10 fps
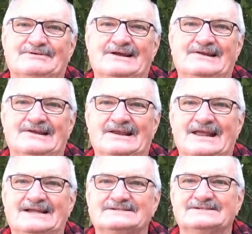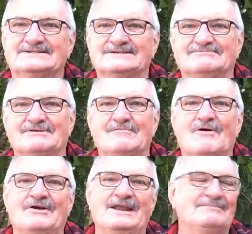proudly announces as we
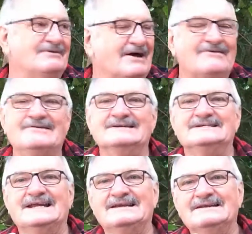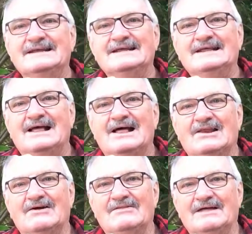wind up to 110
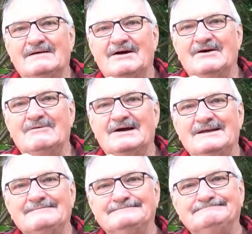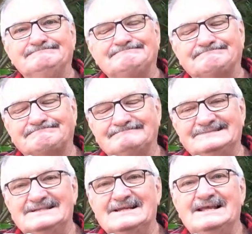along the highway.
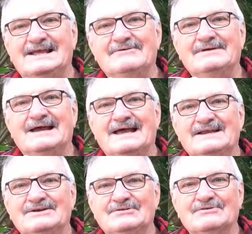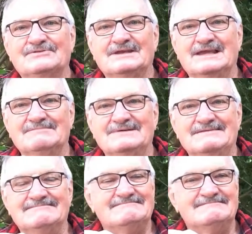Here we are heading north to Gympie,
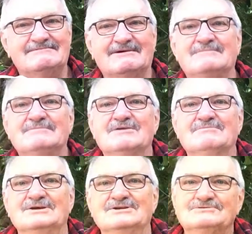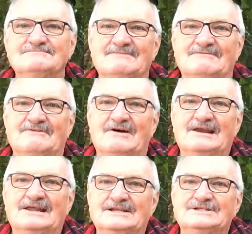Rainbow Beach, and
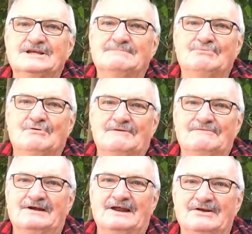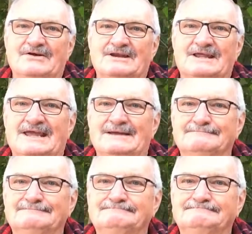finally Inskip Point for our night camp.
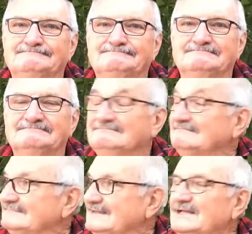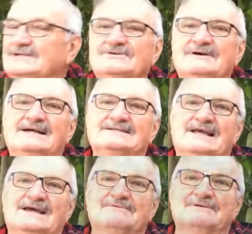2 hours
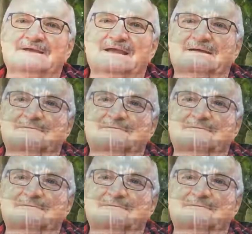later, we